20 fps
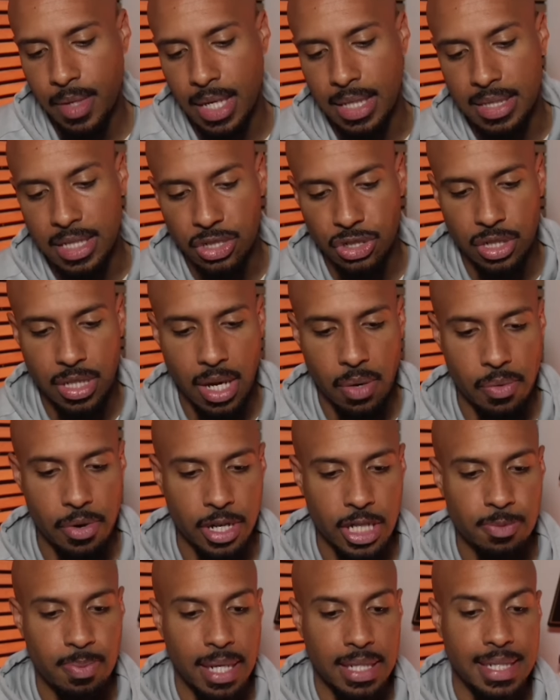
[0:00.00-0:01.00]
addition that we're
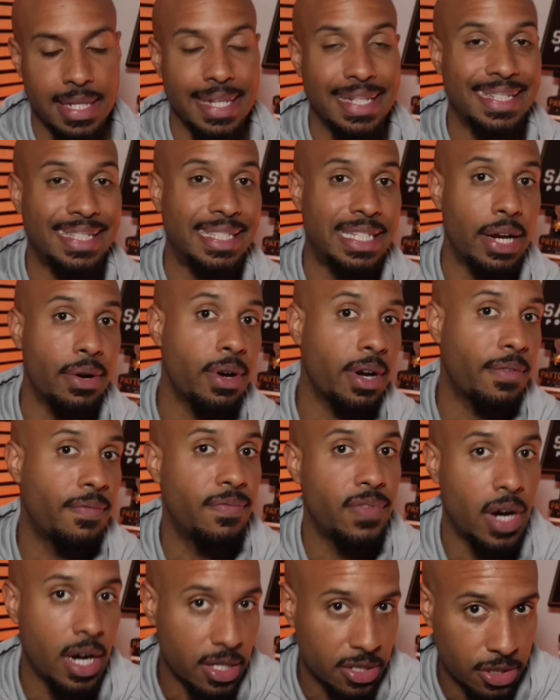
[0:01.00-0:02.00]
expecting is Derrick
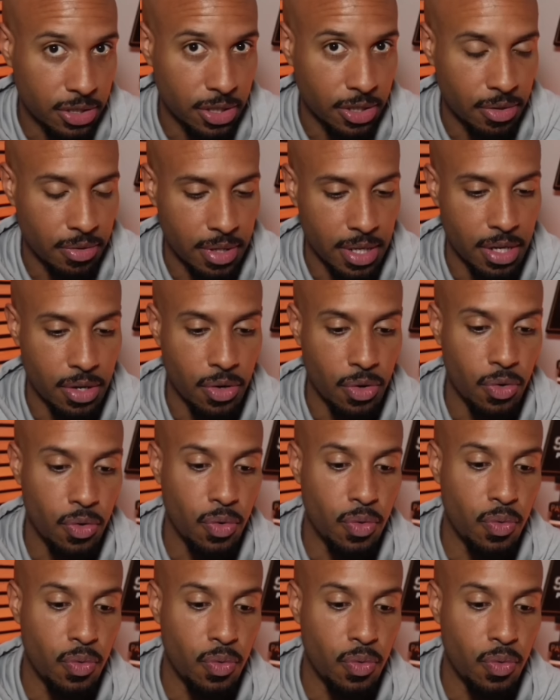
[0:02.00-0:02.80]
Foster, the